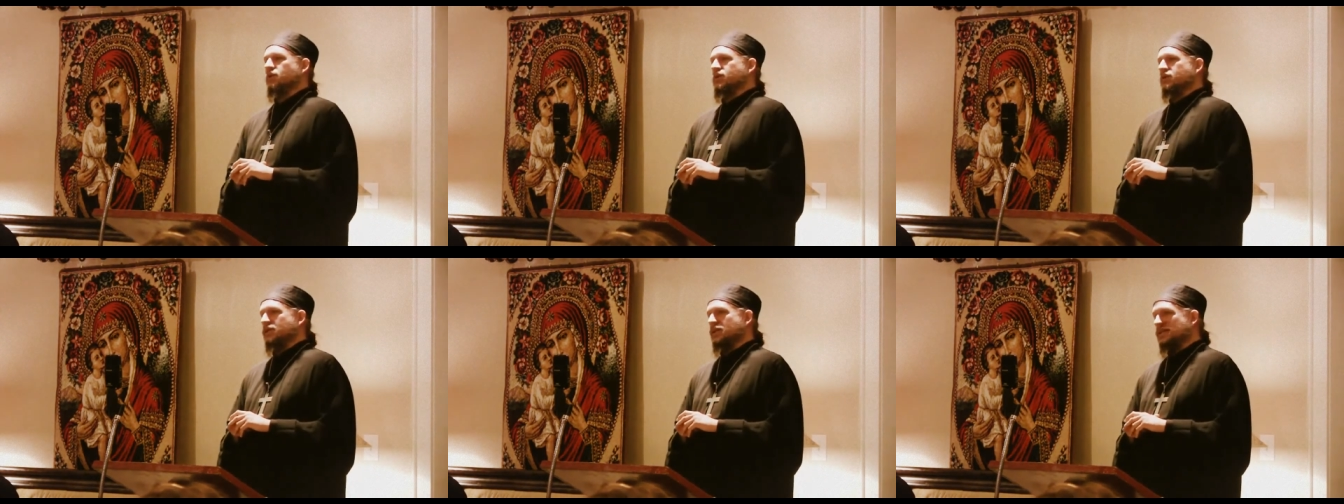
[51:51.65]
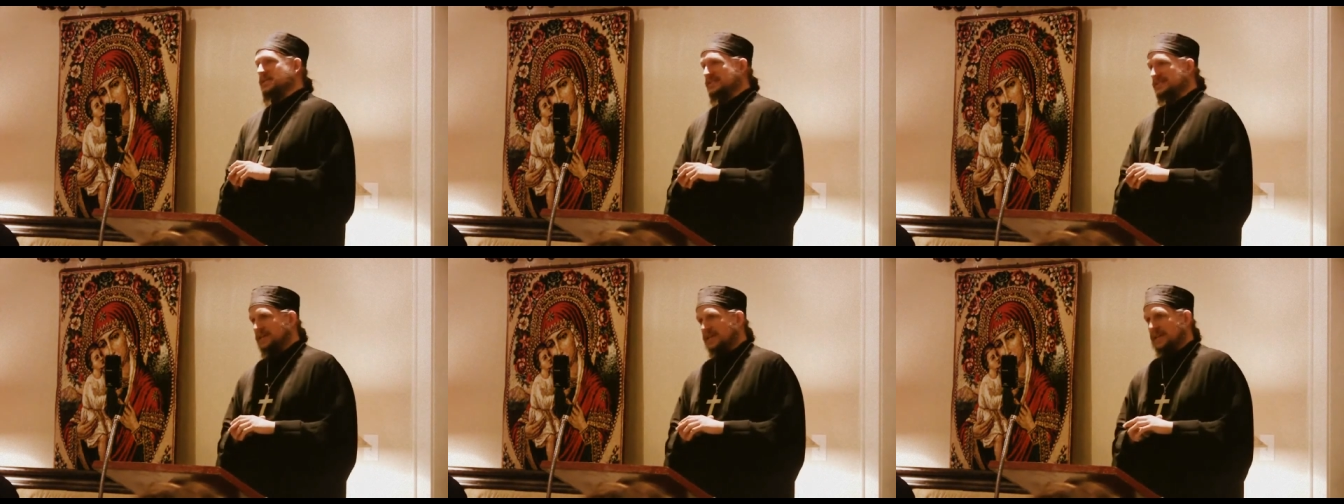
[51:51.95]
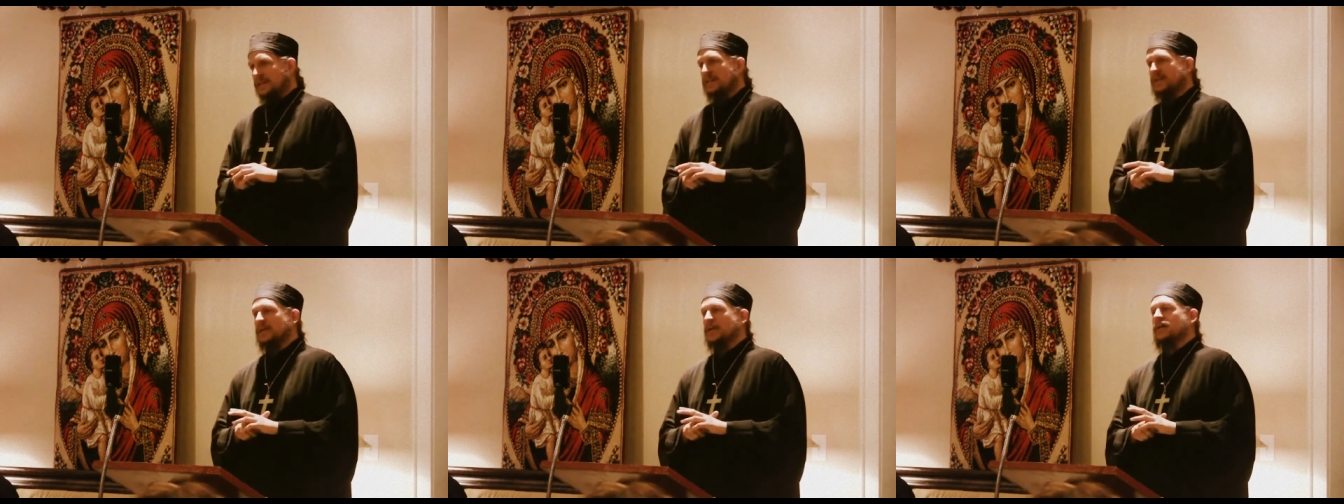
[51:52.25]
But he
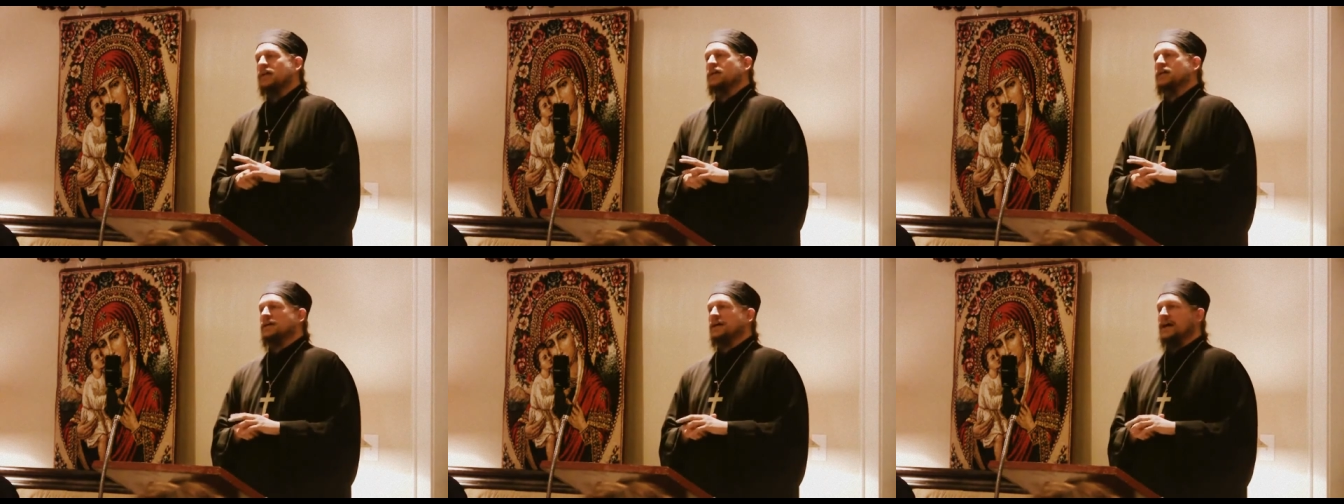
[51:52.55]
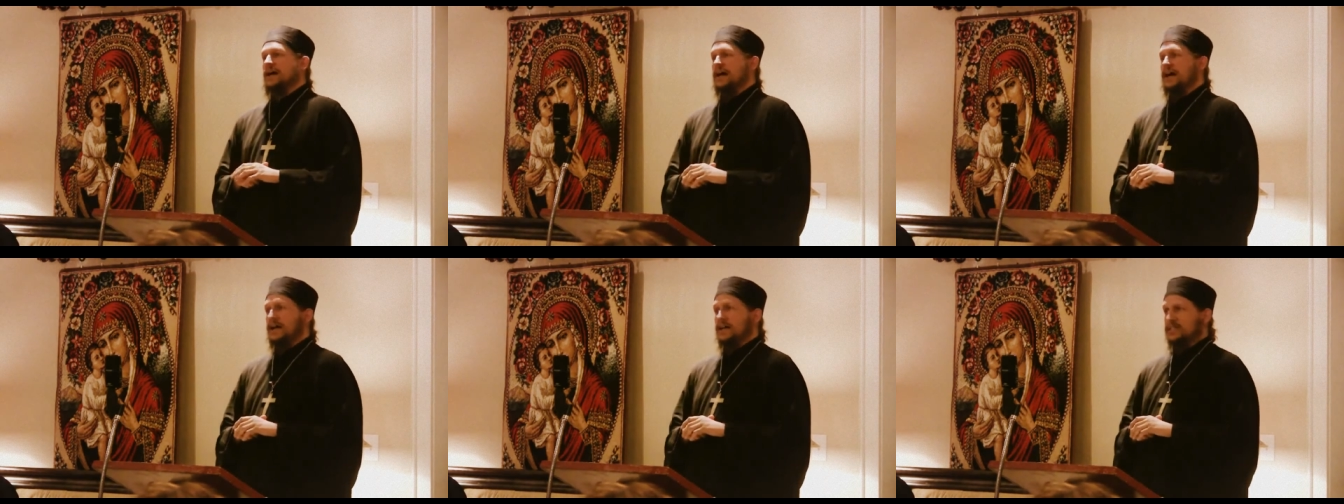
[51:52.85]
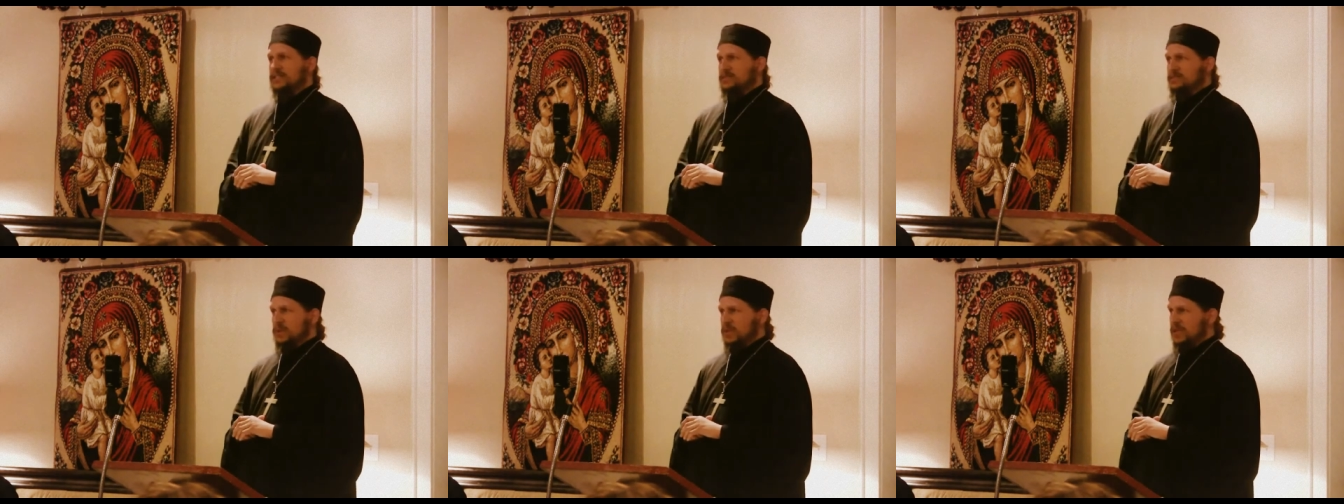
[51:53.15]
did uh,
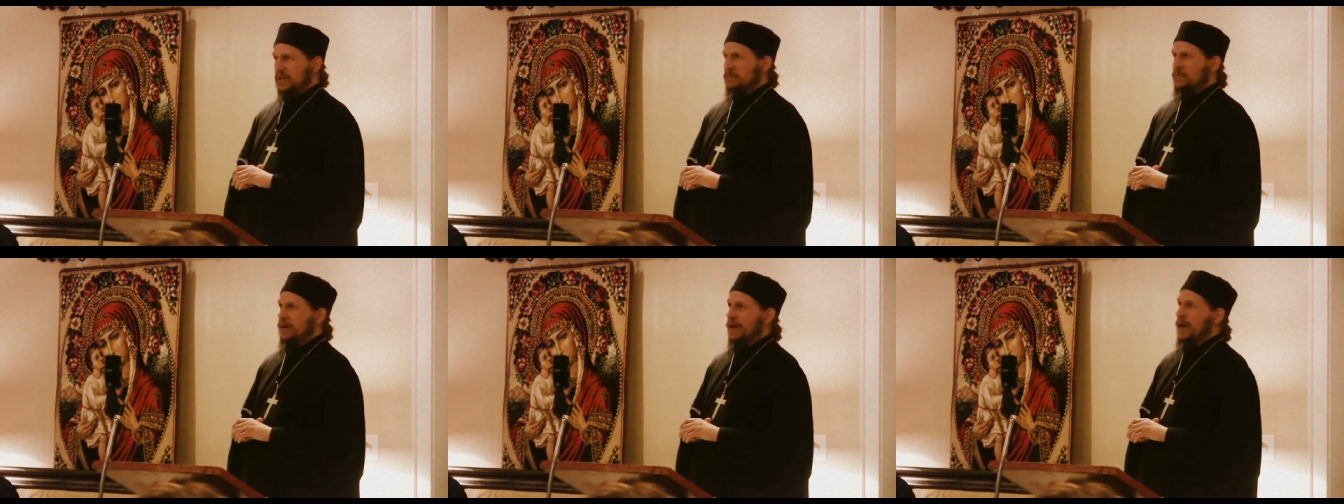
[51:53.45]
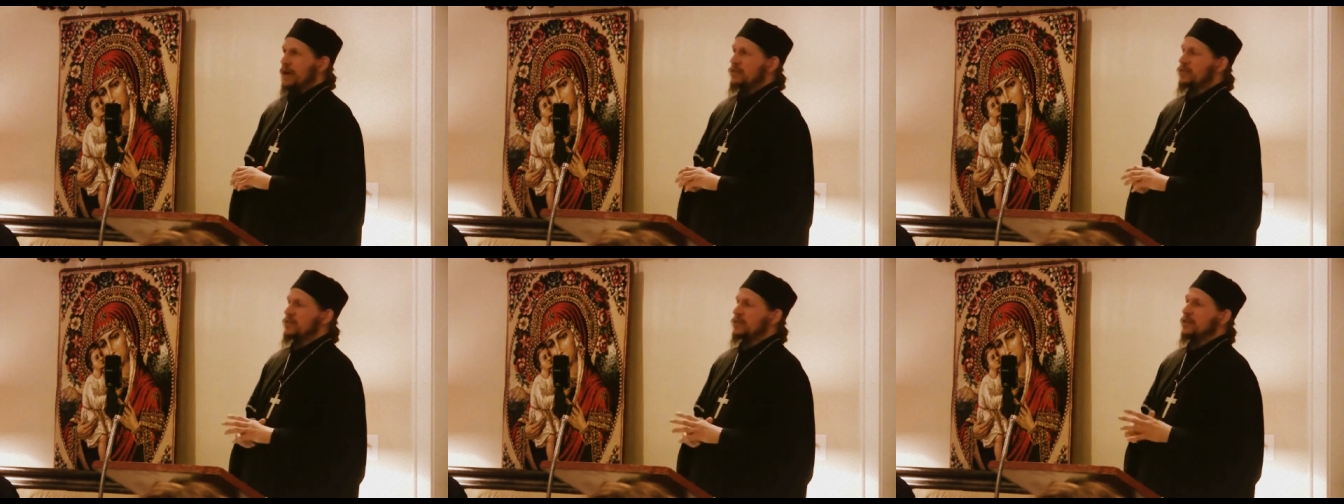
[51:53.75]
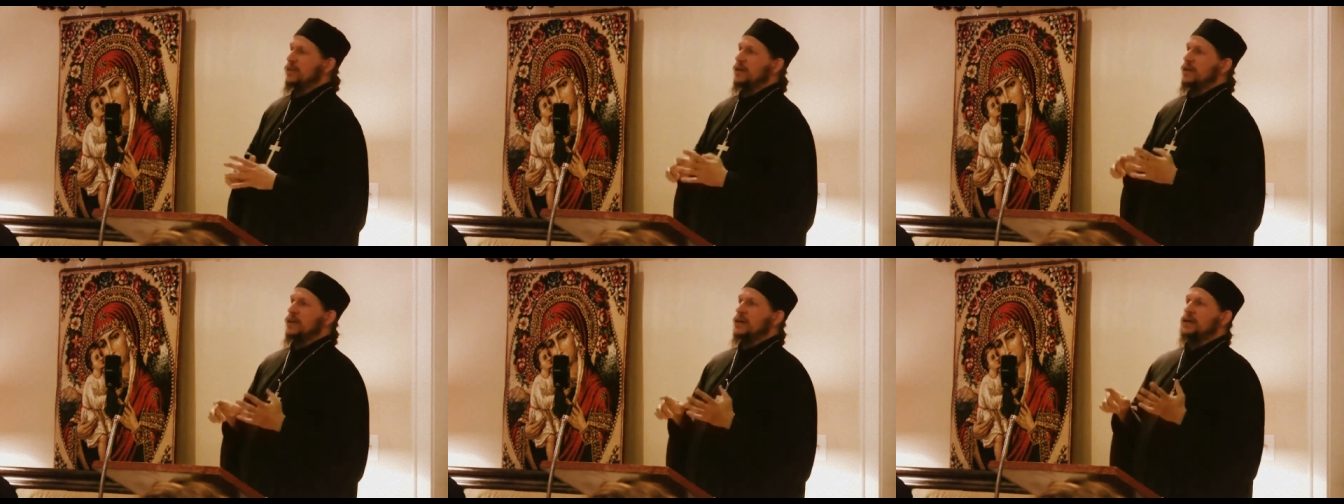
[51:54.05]
speak
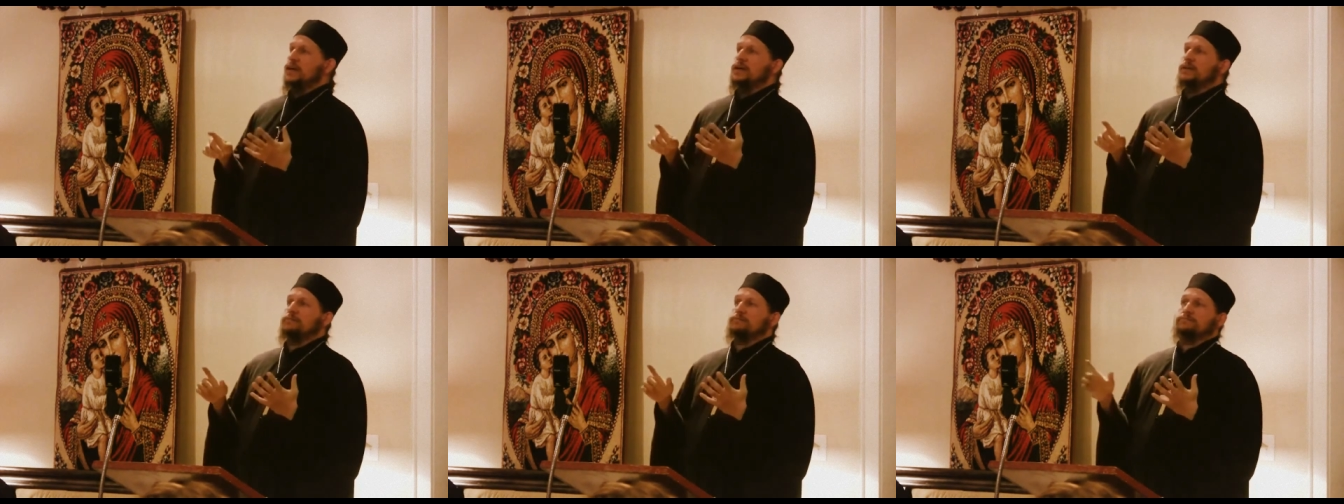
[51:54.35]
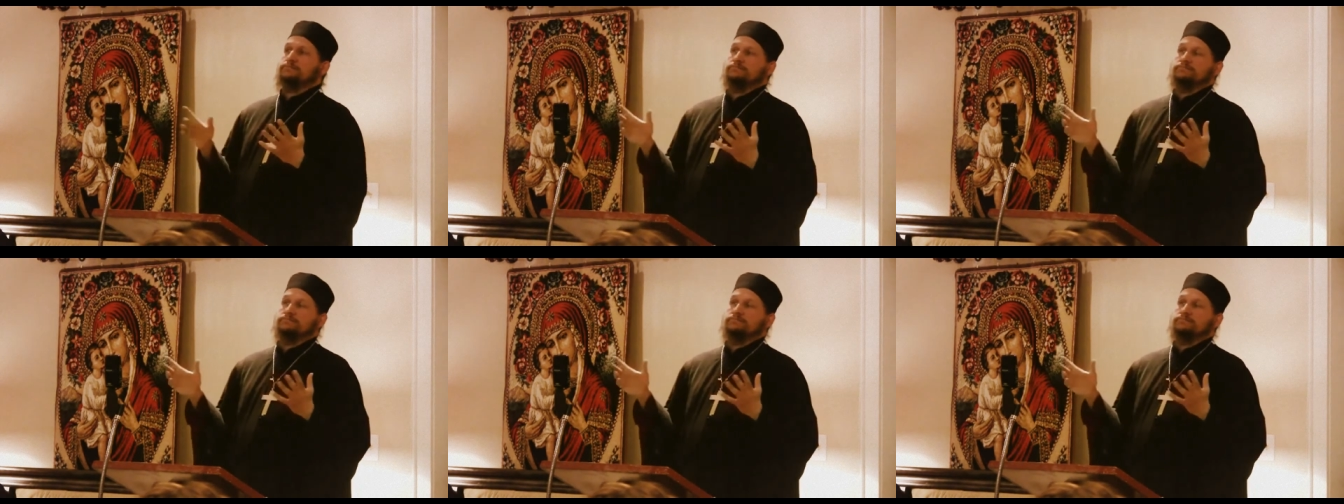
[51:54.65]
about, uh,